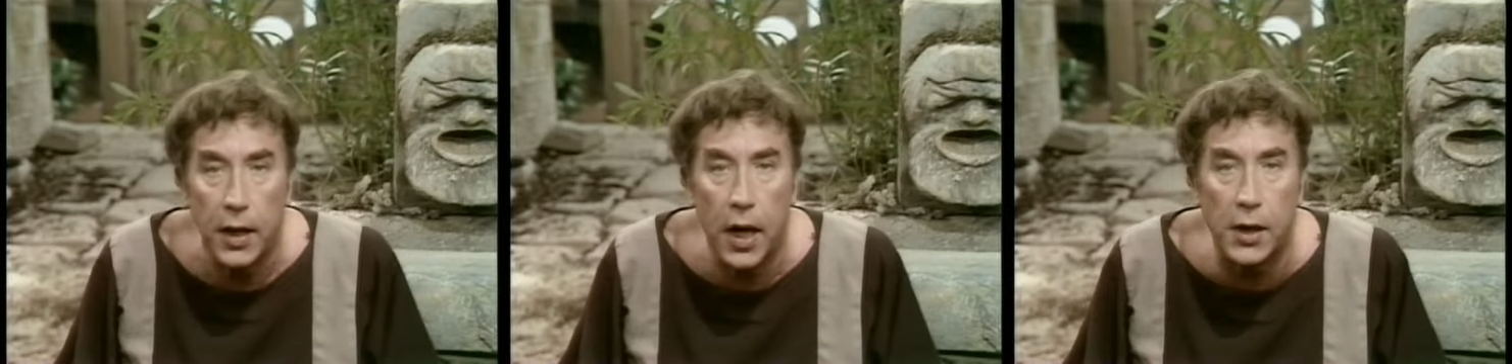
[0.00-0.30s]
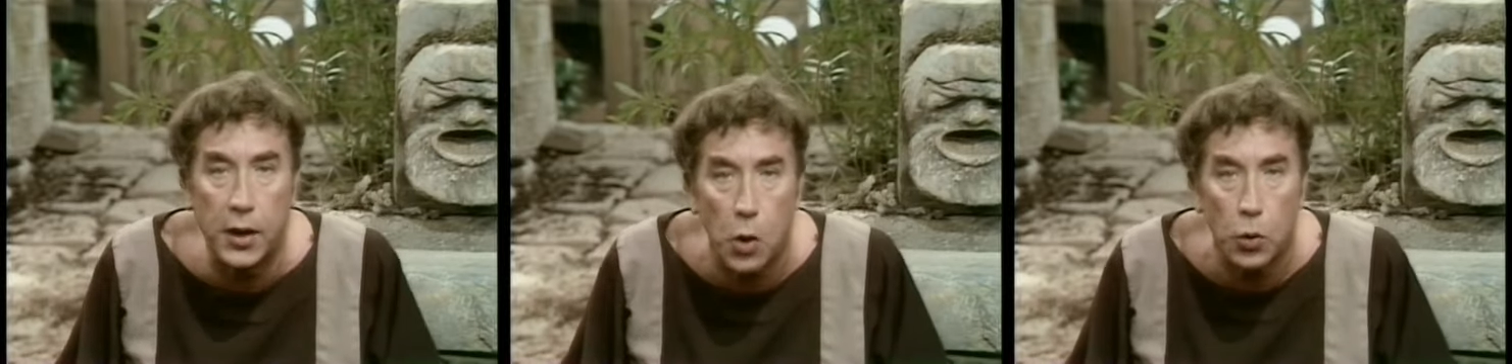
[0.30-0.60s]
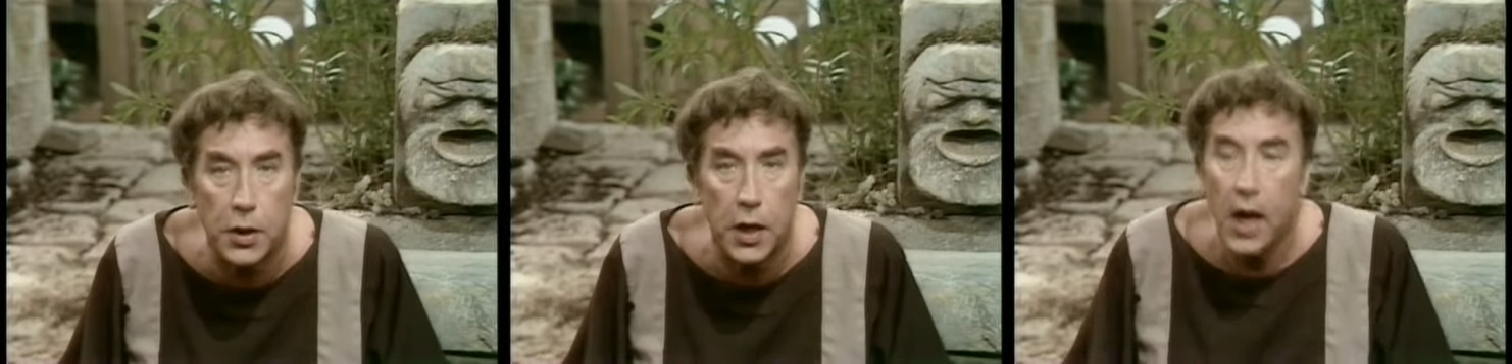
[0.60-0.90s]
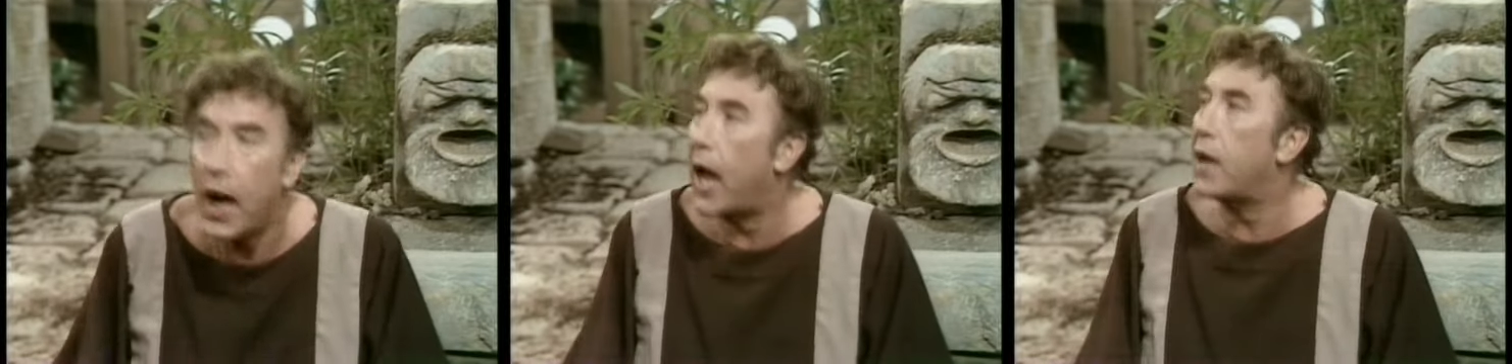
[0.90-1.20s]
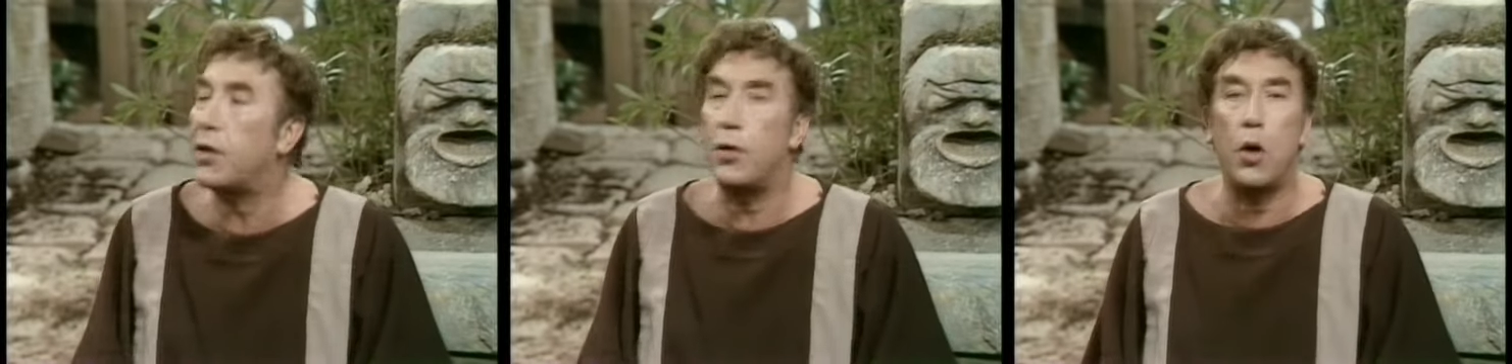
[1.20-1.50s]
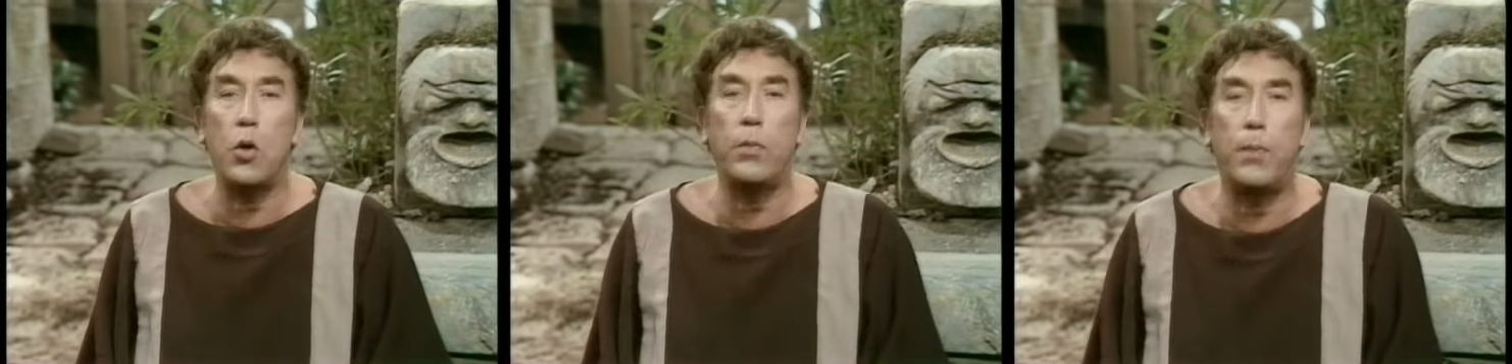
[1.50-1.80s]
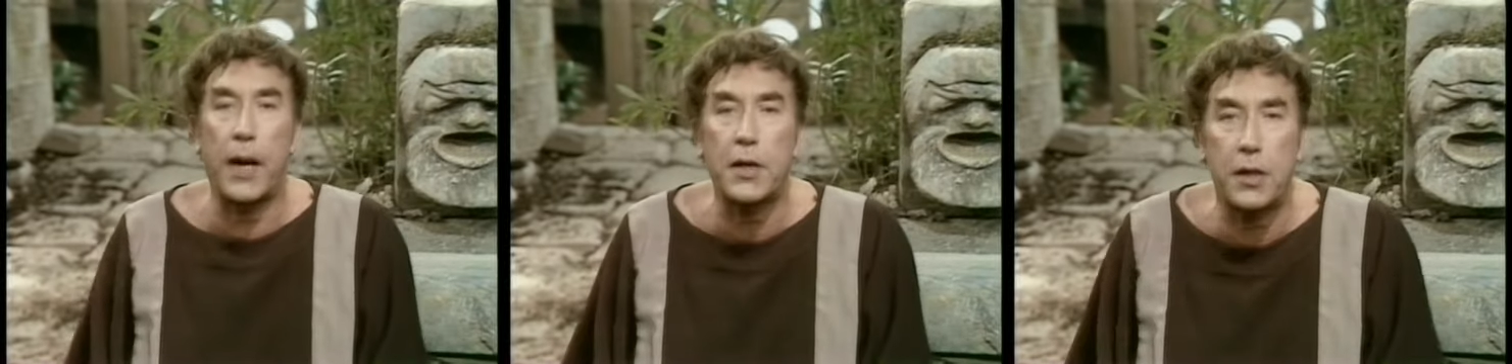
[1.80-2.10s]
A goat. And no
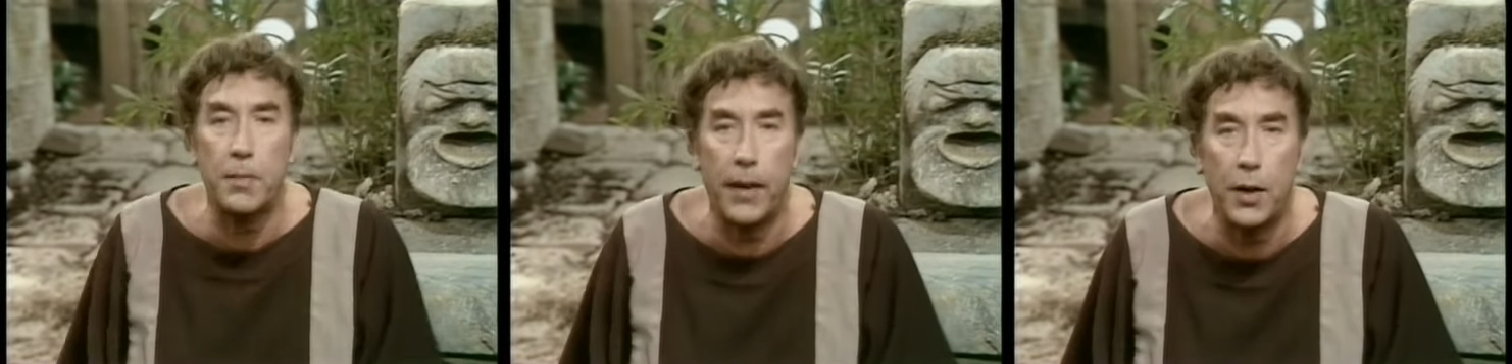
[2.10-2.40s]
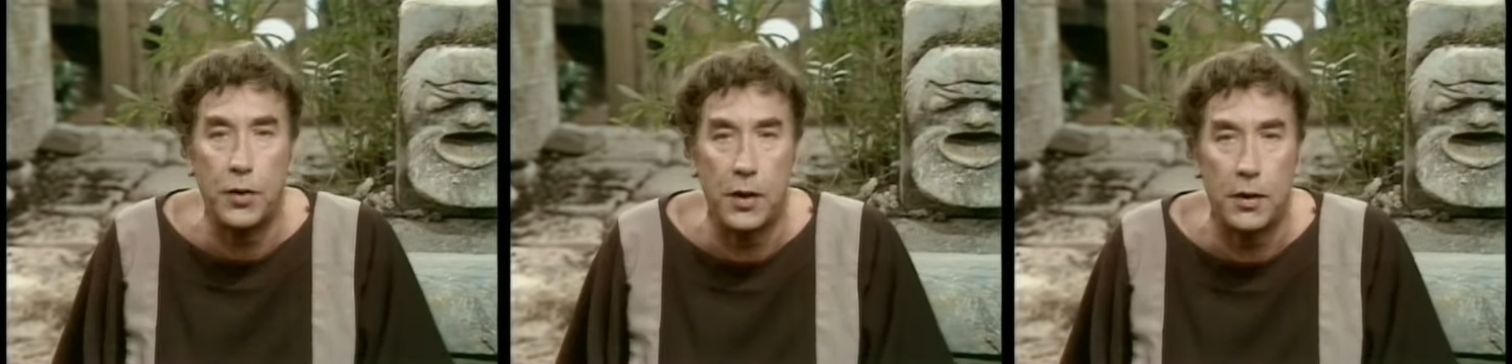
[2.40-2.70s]
buts about it.